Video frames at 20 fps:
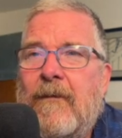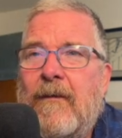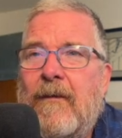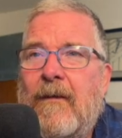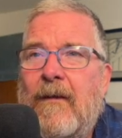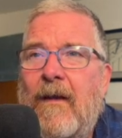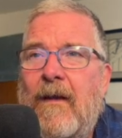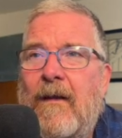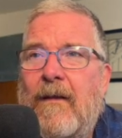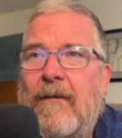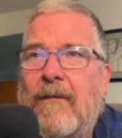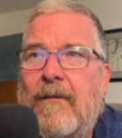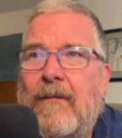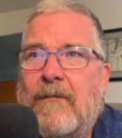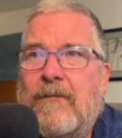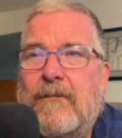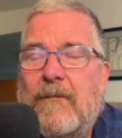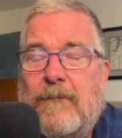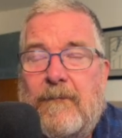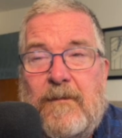And
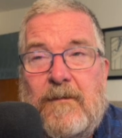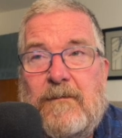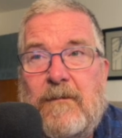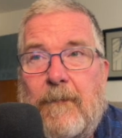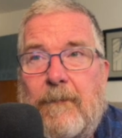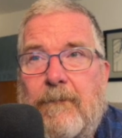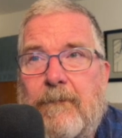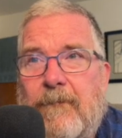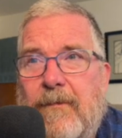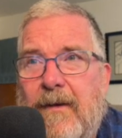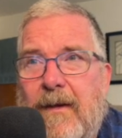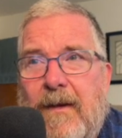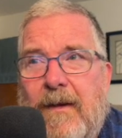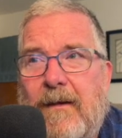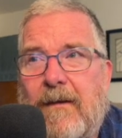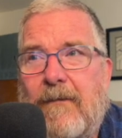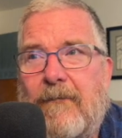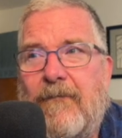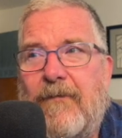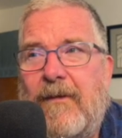there's a
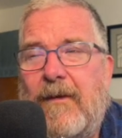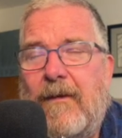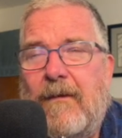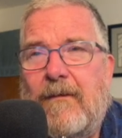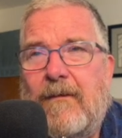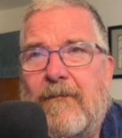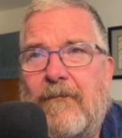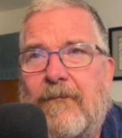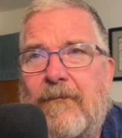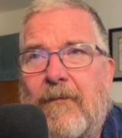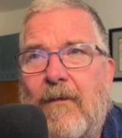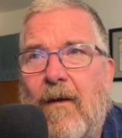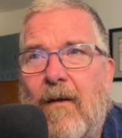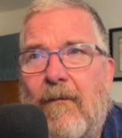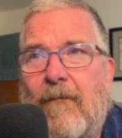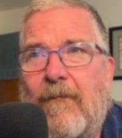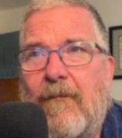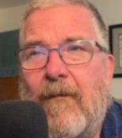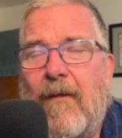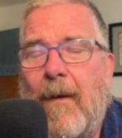big field
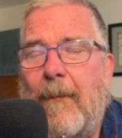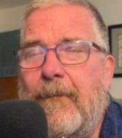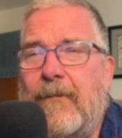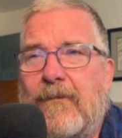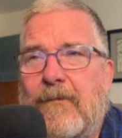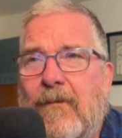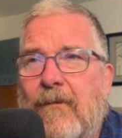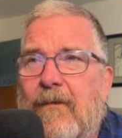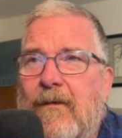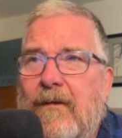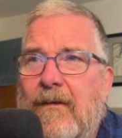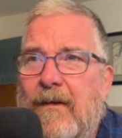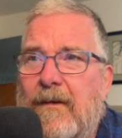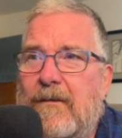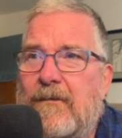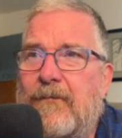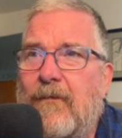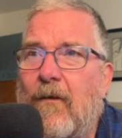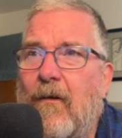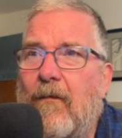of
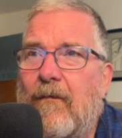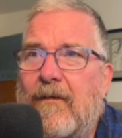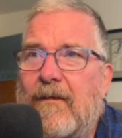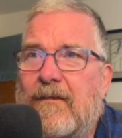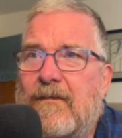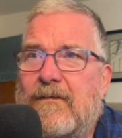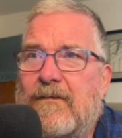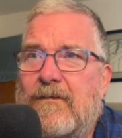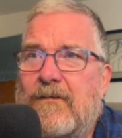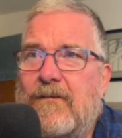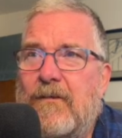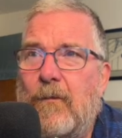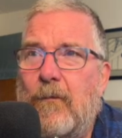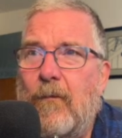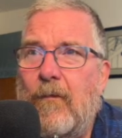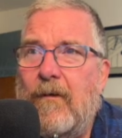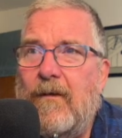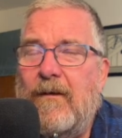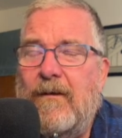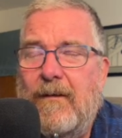opportunities for artists to
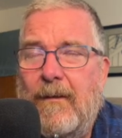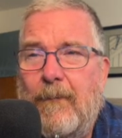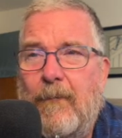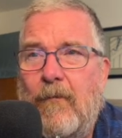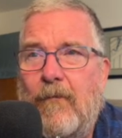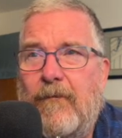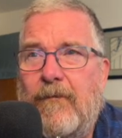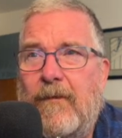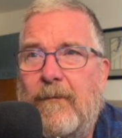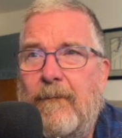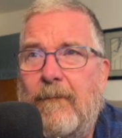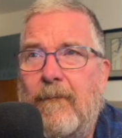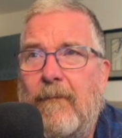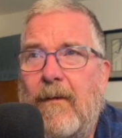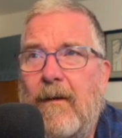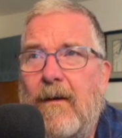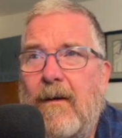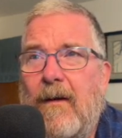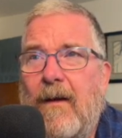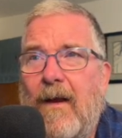work in the movie
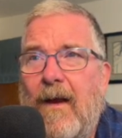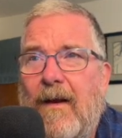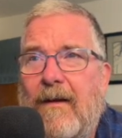and